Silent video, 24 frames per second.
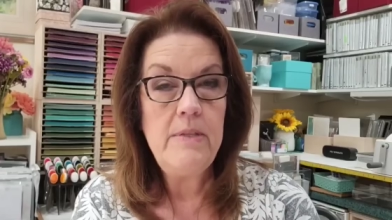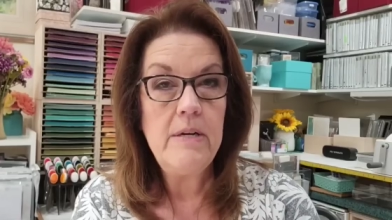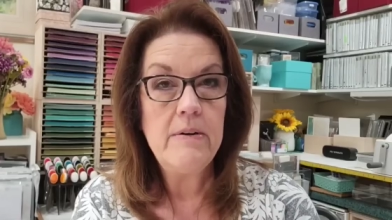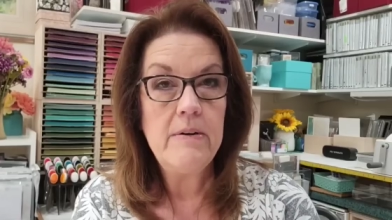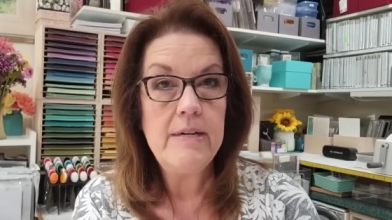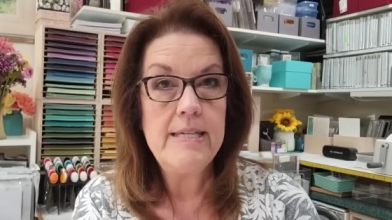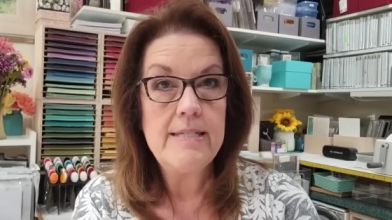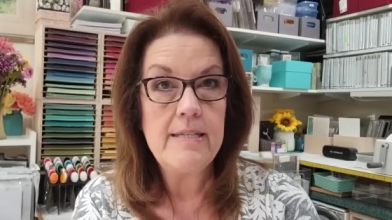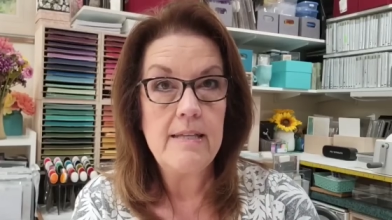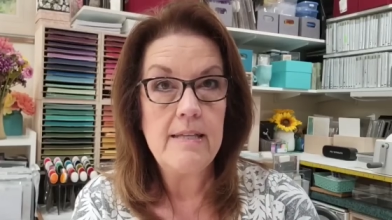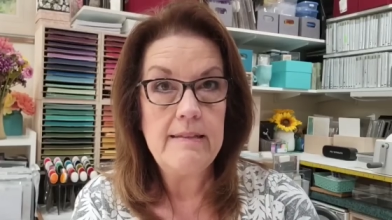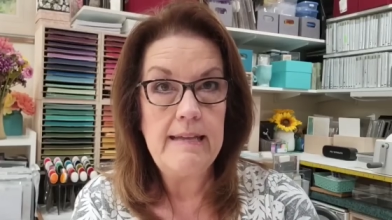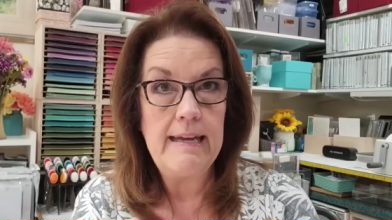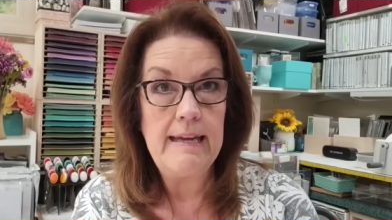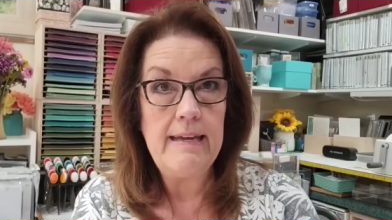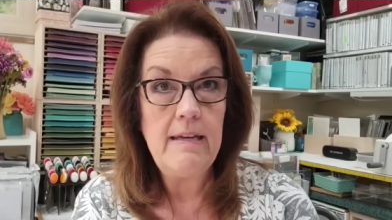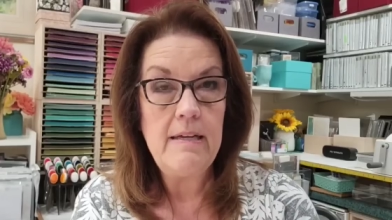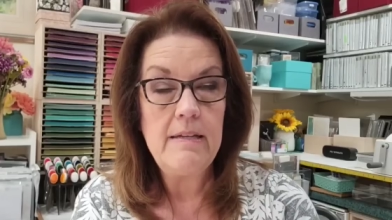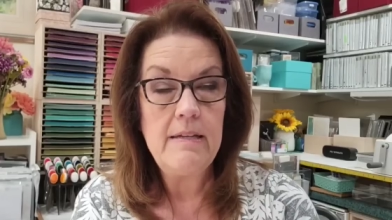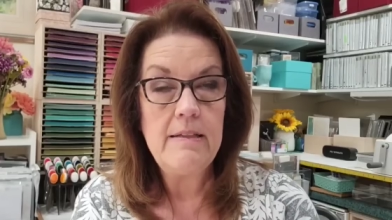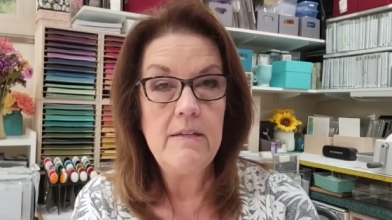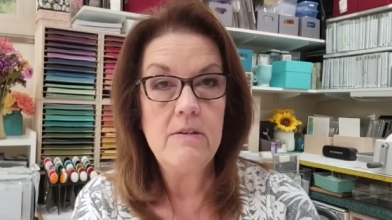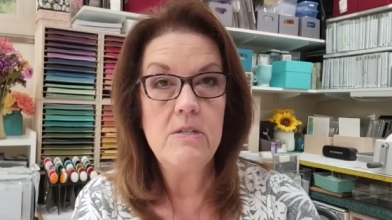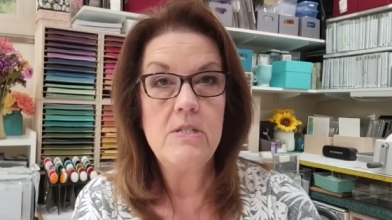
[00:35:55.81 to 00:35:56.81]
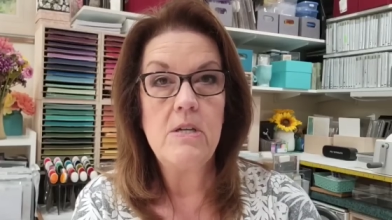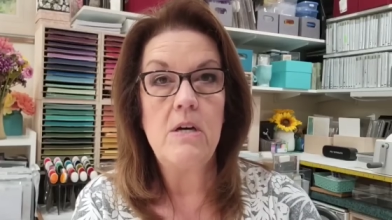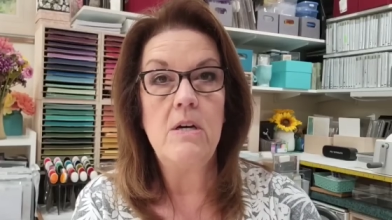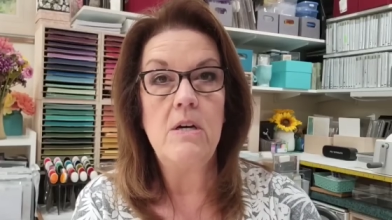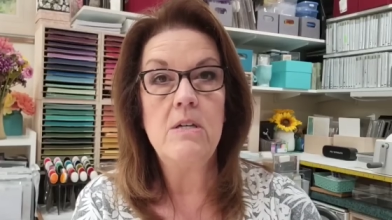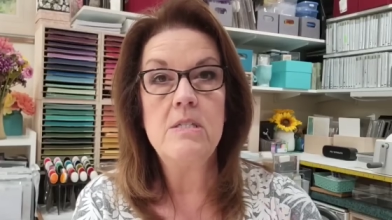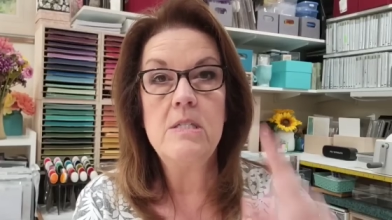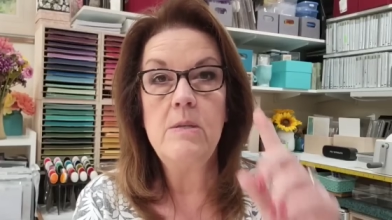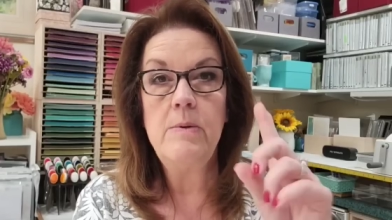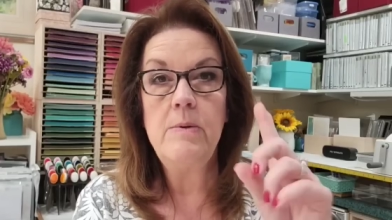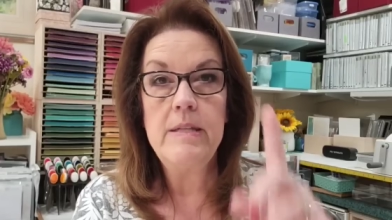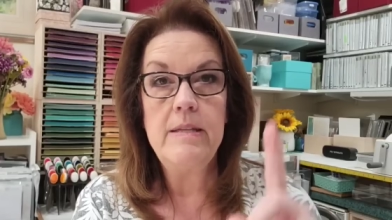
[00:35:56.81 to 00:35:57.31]
There is a link. There's
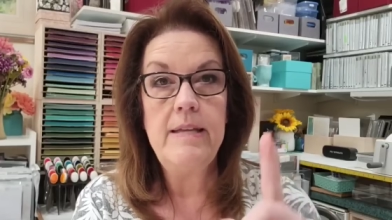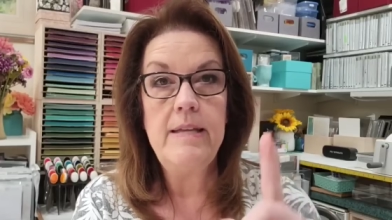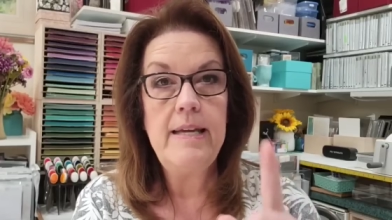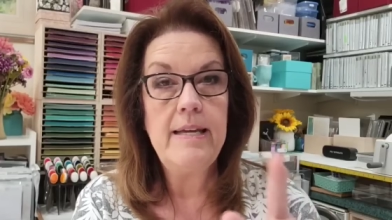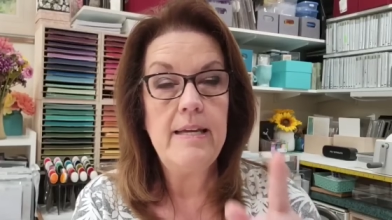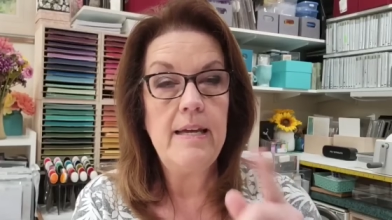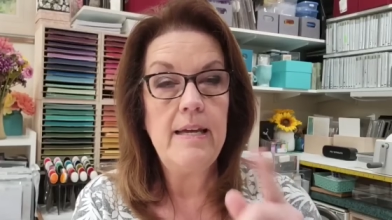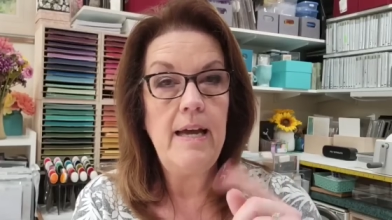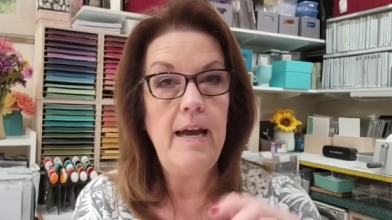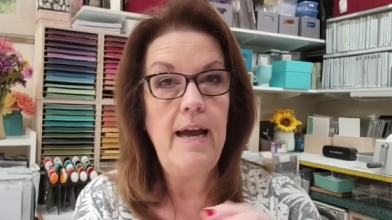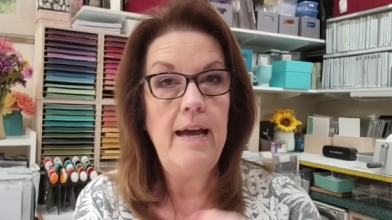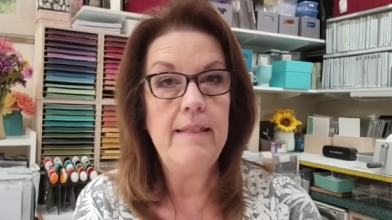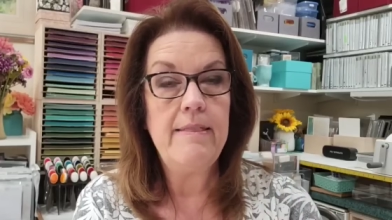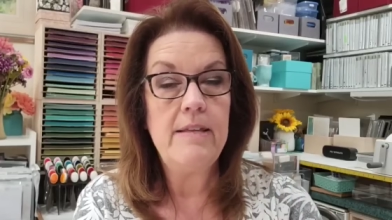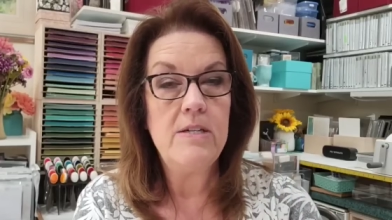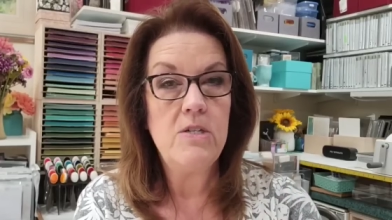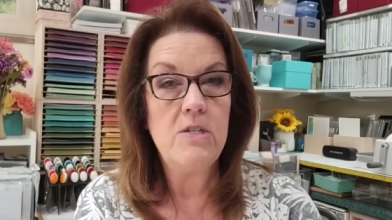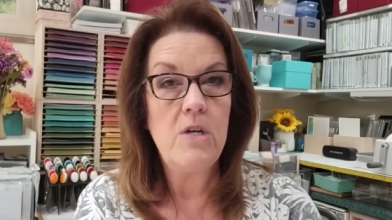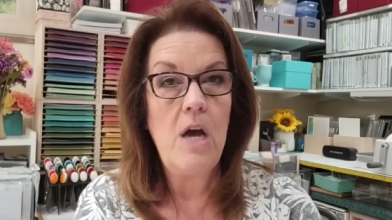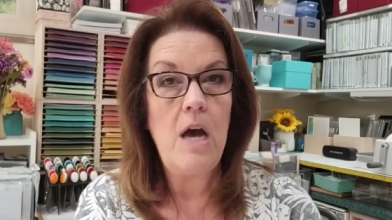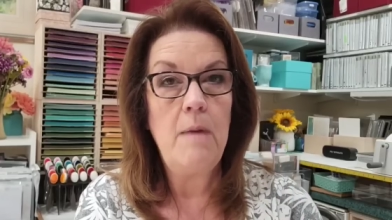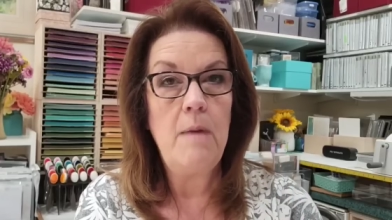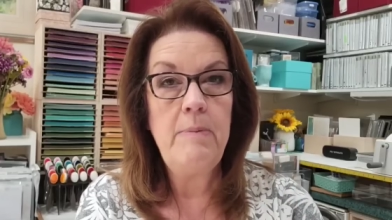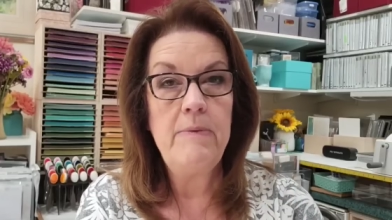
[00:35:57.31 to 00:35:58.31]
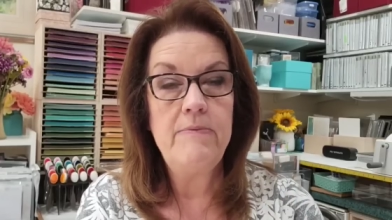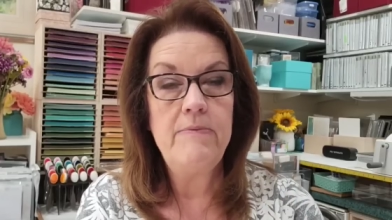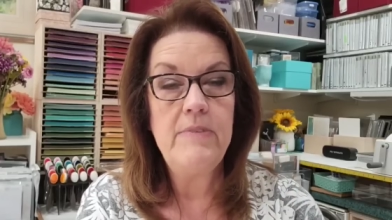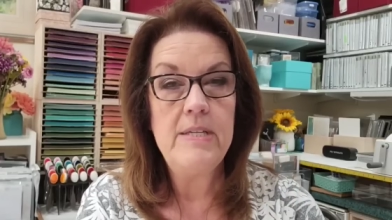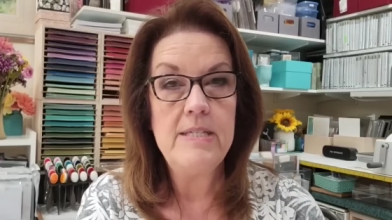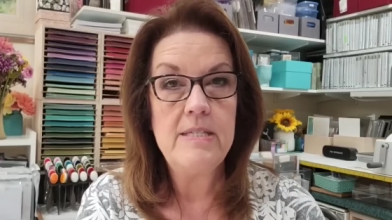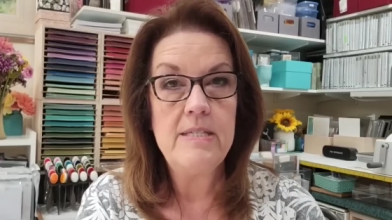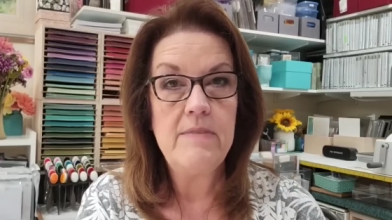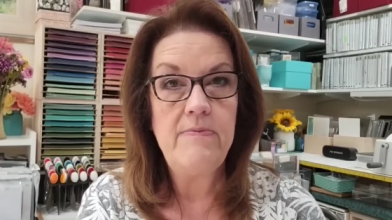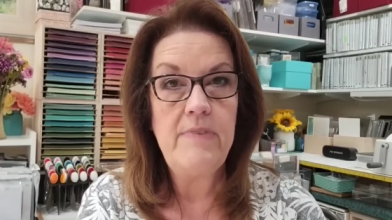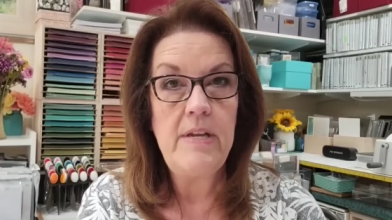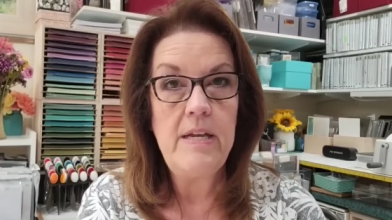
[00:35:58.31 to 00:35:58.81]
also a link at the top of
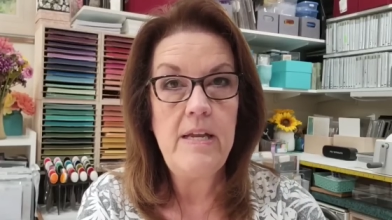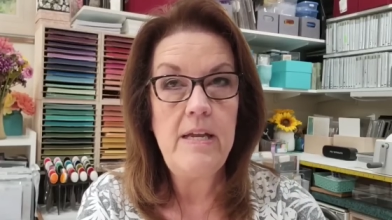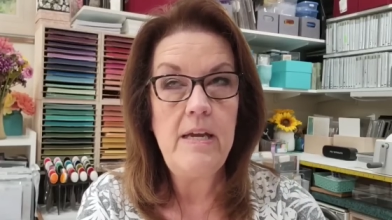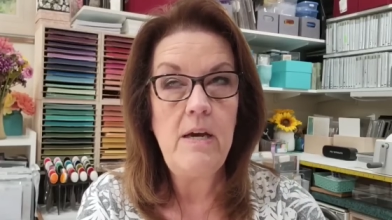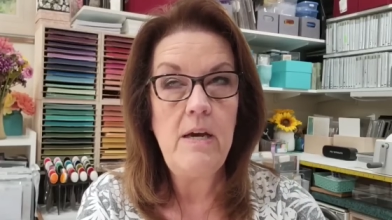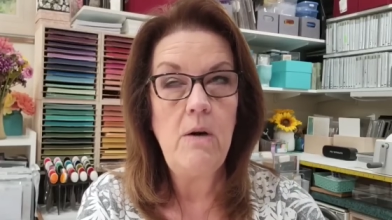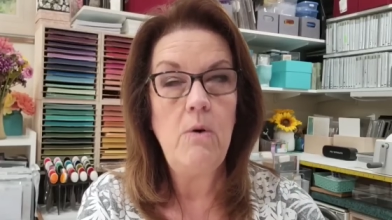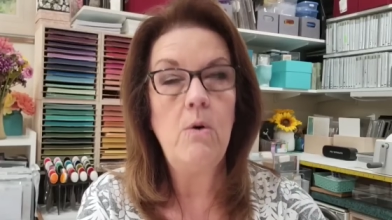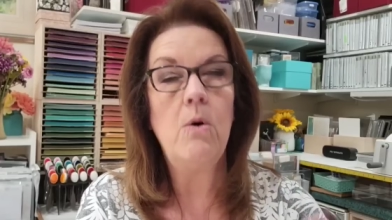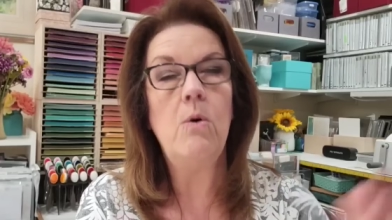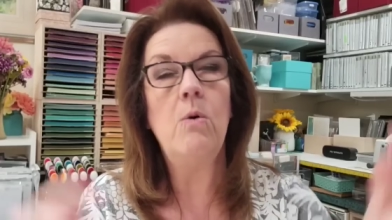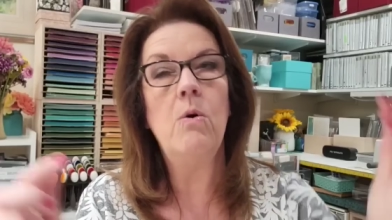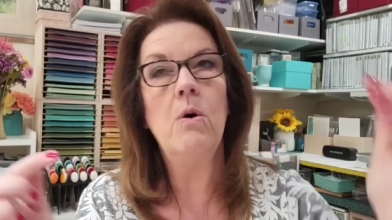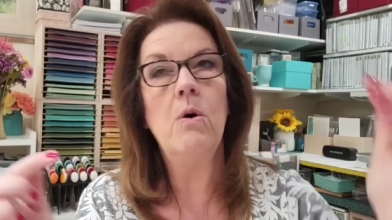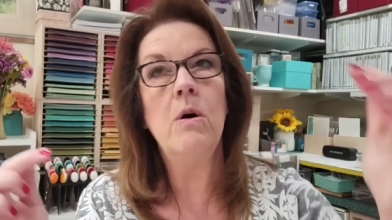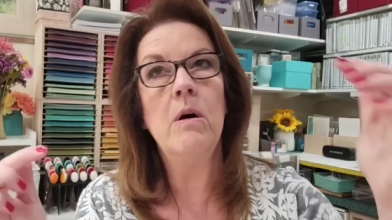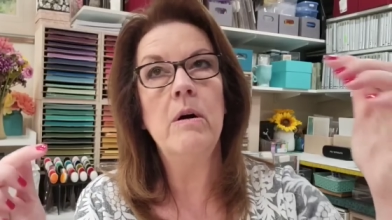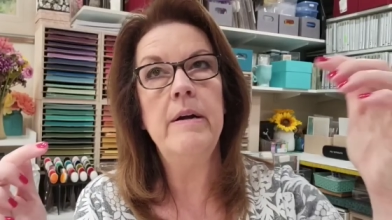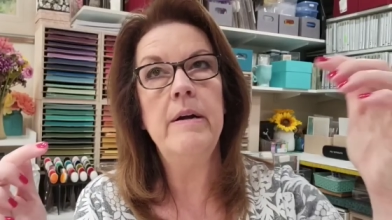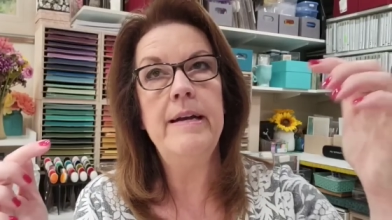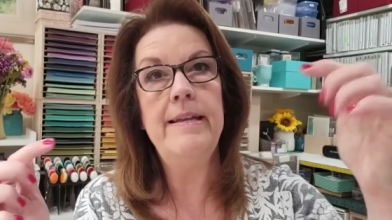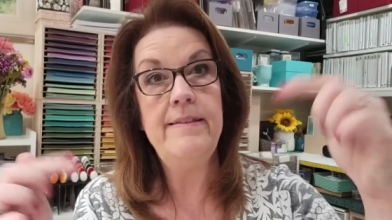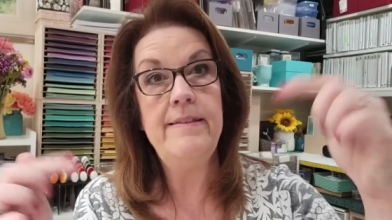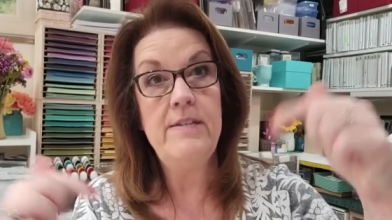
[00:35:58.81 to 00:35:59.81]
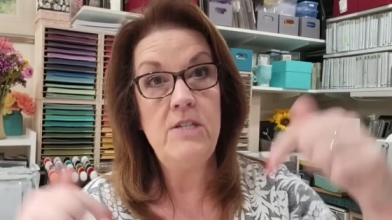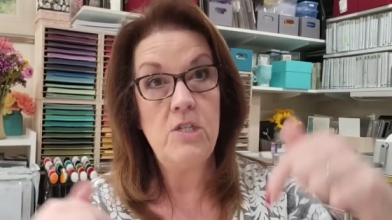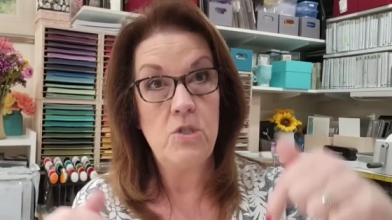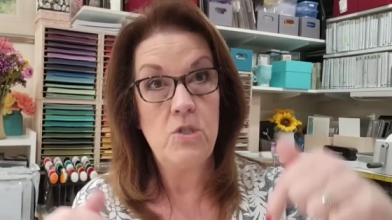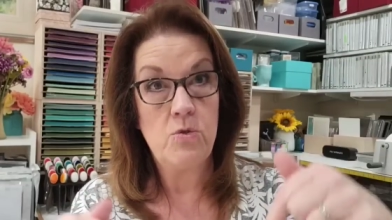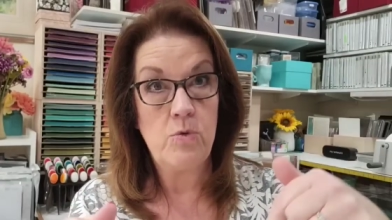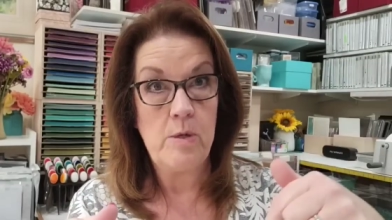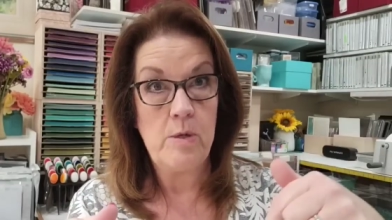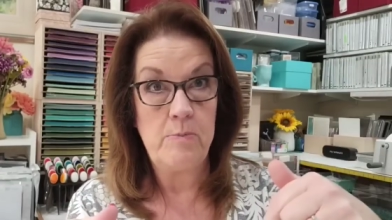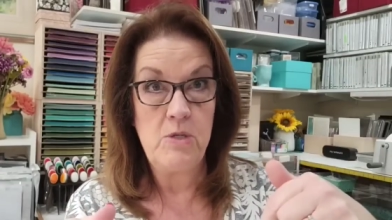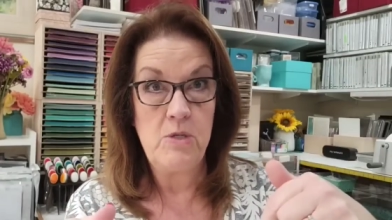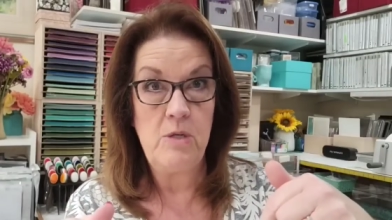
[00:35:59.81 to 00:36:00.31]
this video or in the
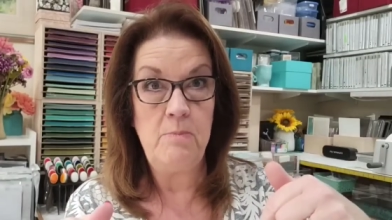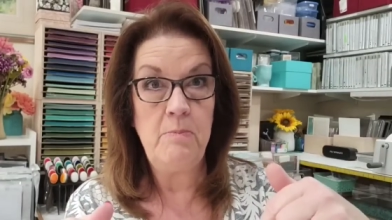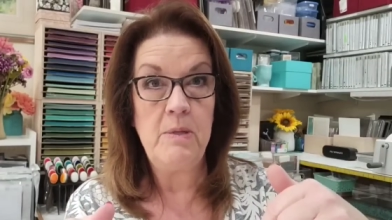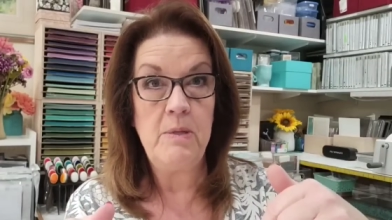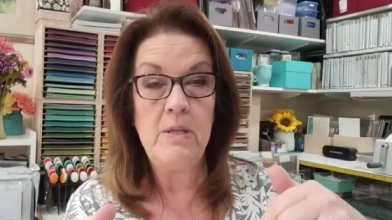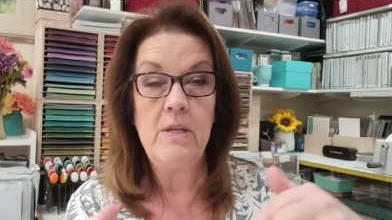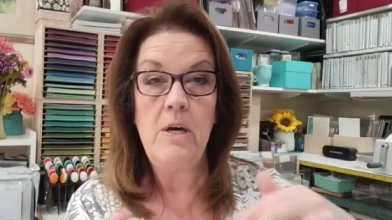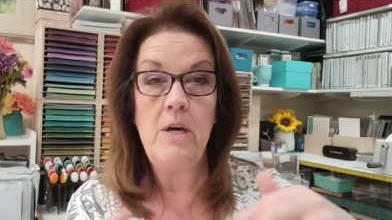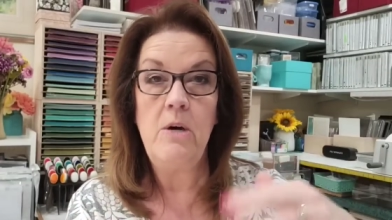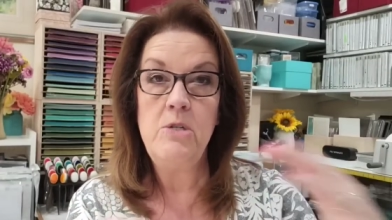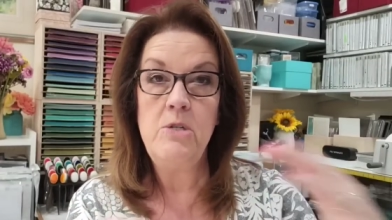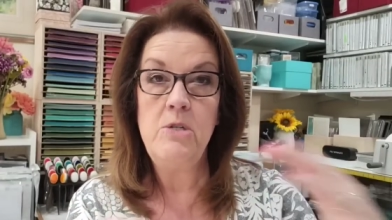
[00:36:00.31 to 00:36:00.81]
description below,